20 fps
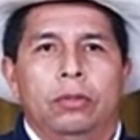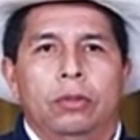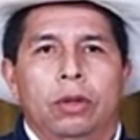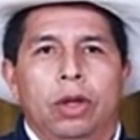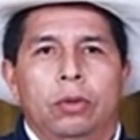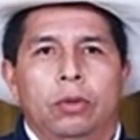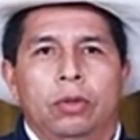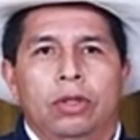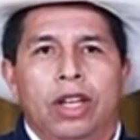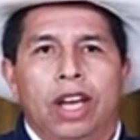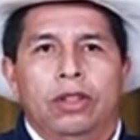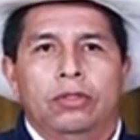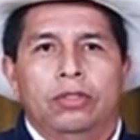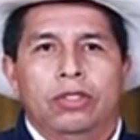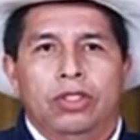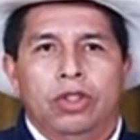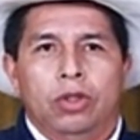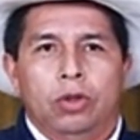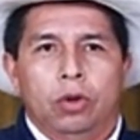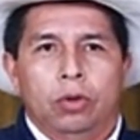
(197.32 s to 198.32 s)
people have
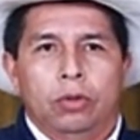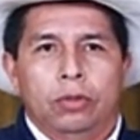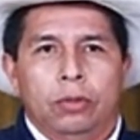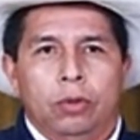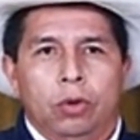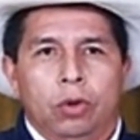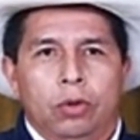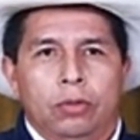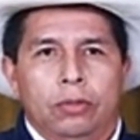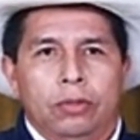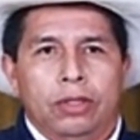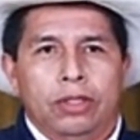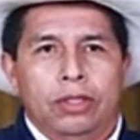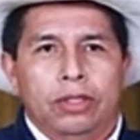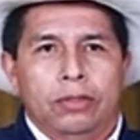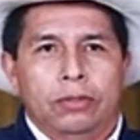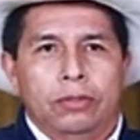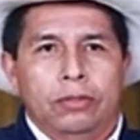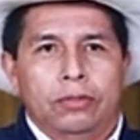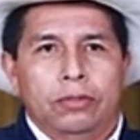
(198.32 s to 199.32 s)
zero
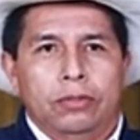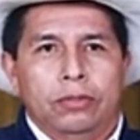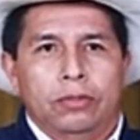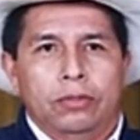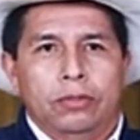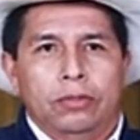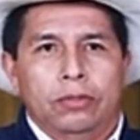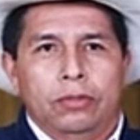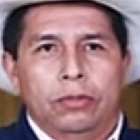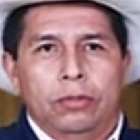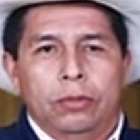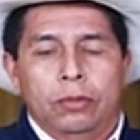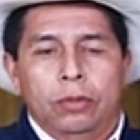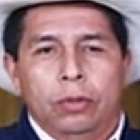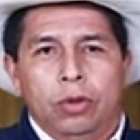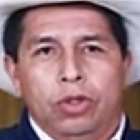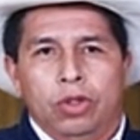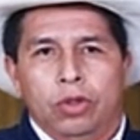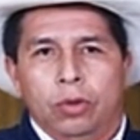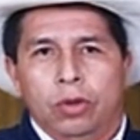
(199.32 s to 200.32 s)
improvement.
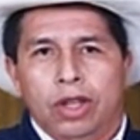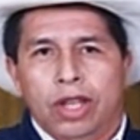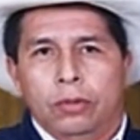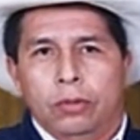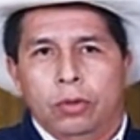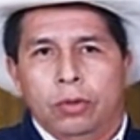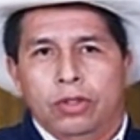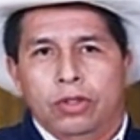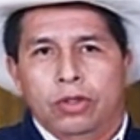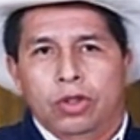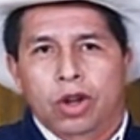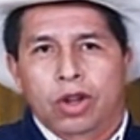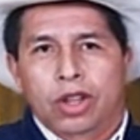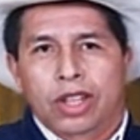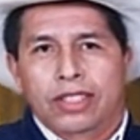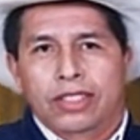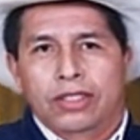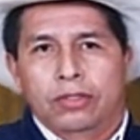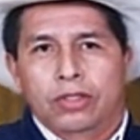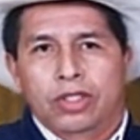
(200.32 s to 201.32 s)
Persuadables are
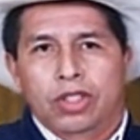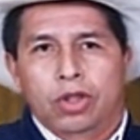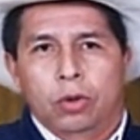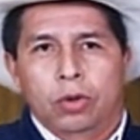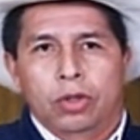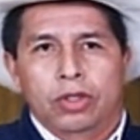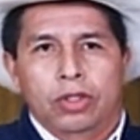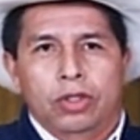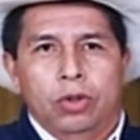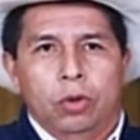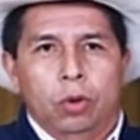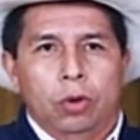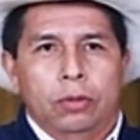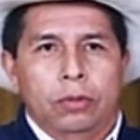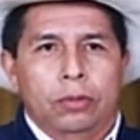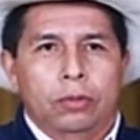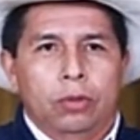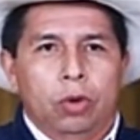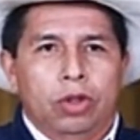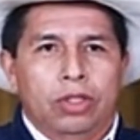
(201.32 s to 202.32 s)
individuals who will
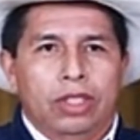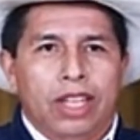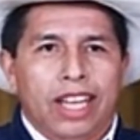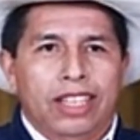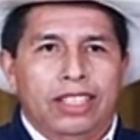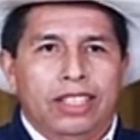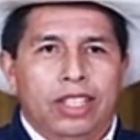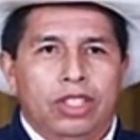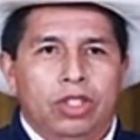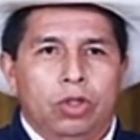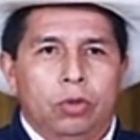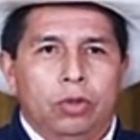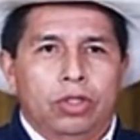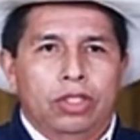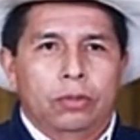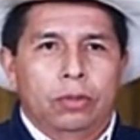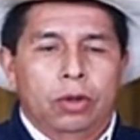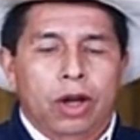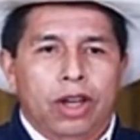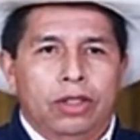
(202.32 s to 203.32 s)
be more likely to
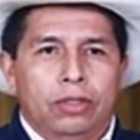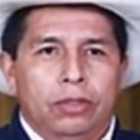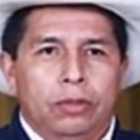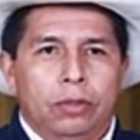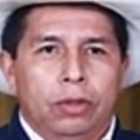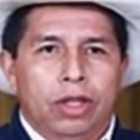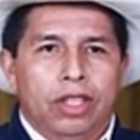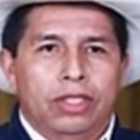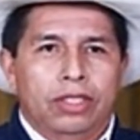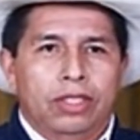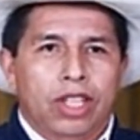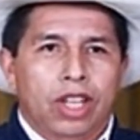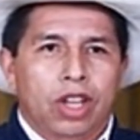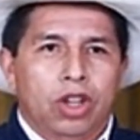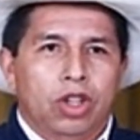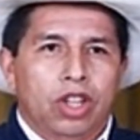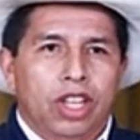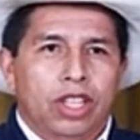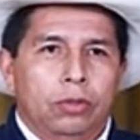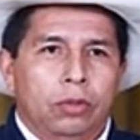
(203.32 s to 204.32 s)
respond because they
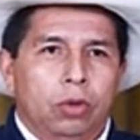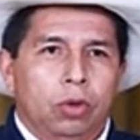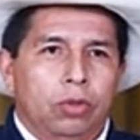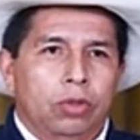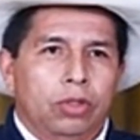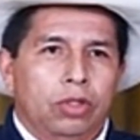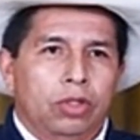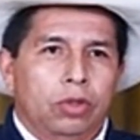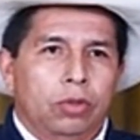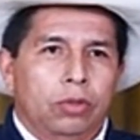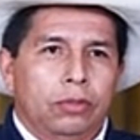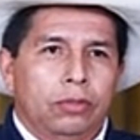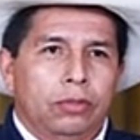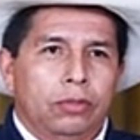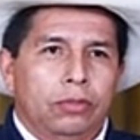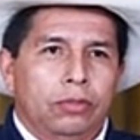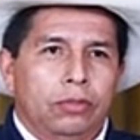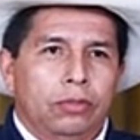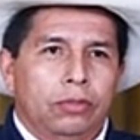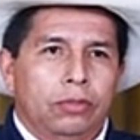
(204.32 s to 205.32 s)
are exposed to
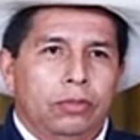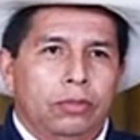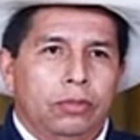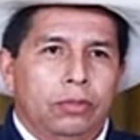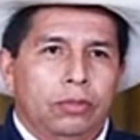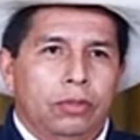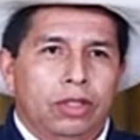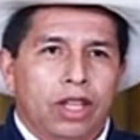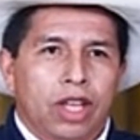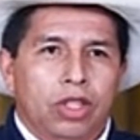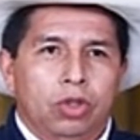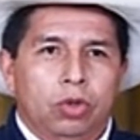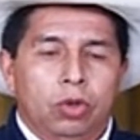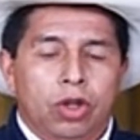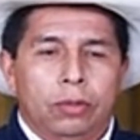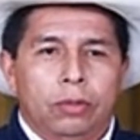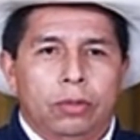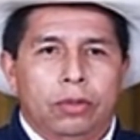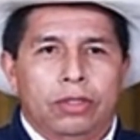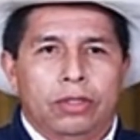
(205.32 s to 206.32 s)
a
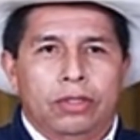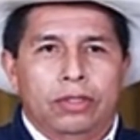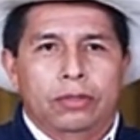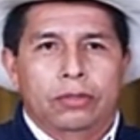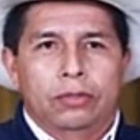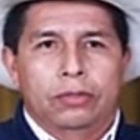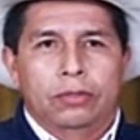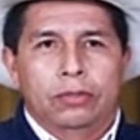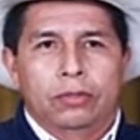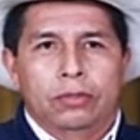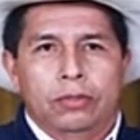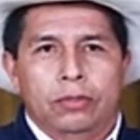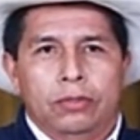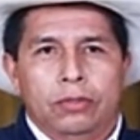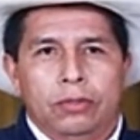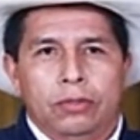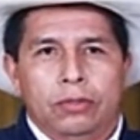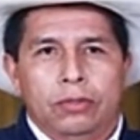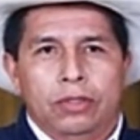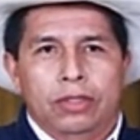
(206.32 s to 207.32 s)
treatment.
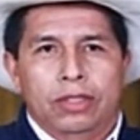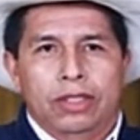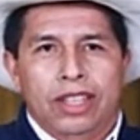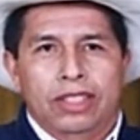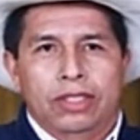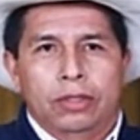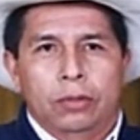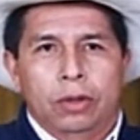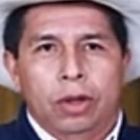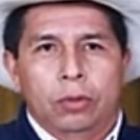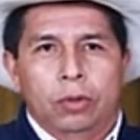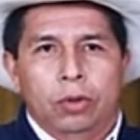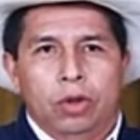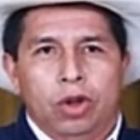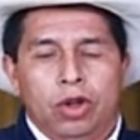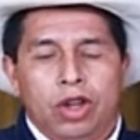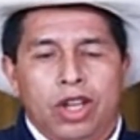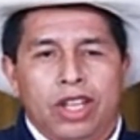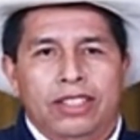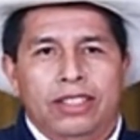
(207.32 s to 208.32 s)
These people
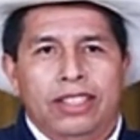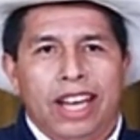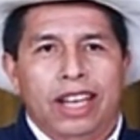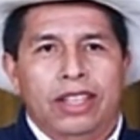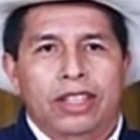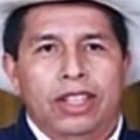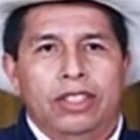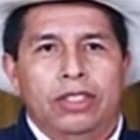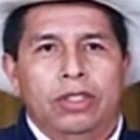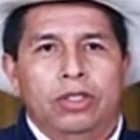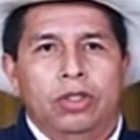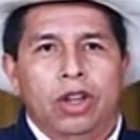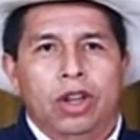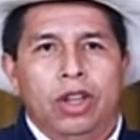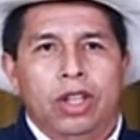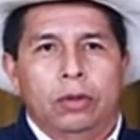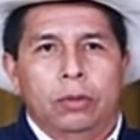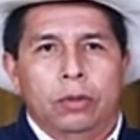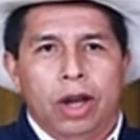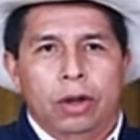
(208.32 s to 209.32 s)
are exactly the
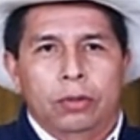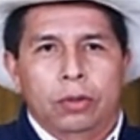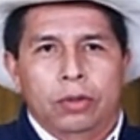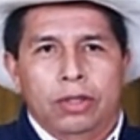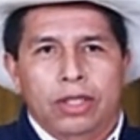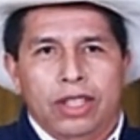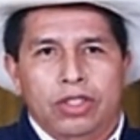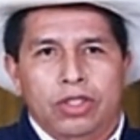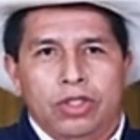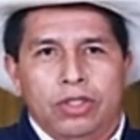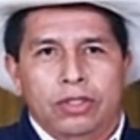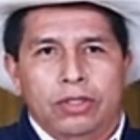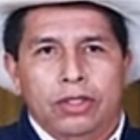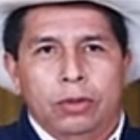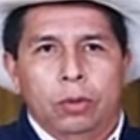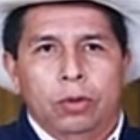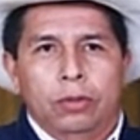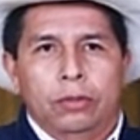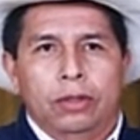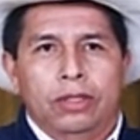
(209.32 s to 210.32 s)
target population
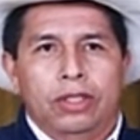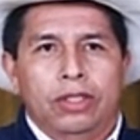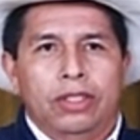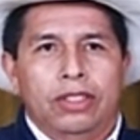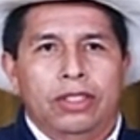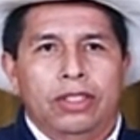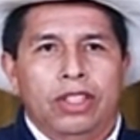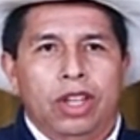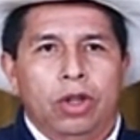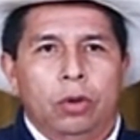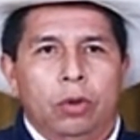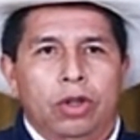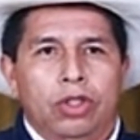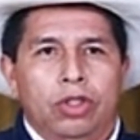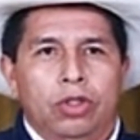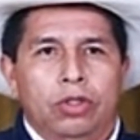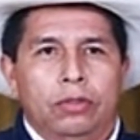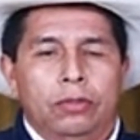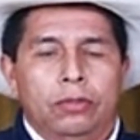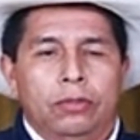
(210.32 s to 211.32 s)
that we must
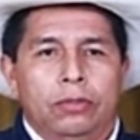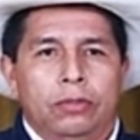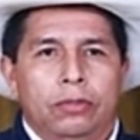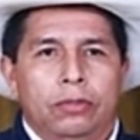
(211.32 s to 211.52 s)
distinguish.